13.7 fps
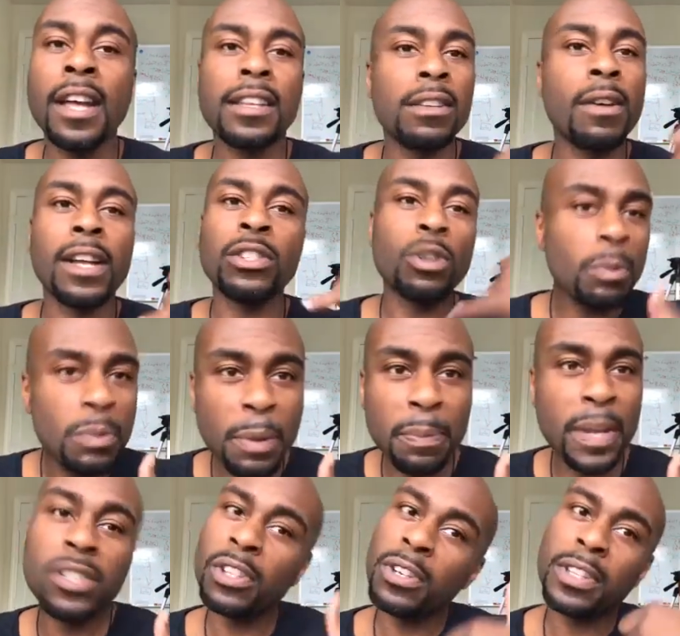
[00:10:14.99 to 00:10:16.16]
Yo, I show them the
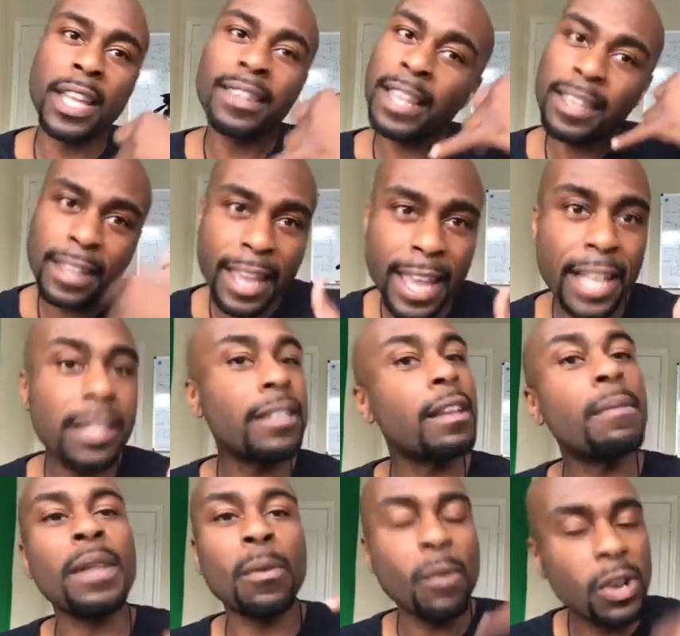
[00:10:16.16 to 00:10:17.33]
picture. They think you're
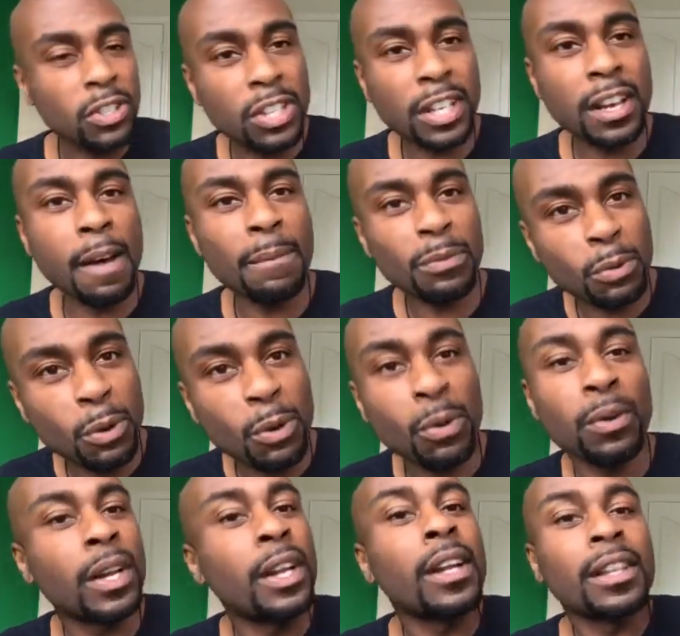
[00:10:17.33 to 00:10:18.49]
handsome. They want you to come through.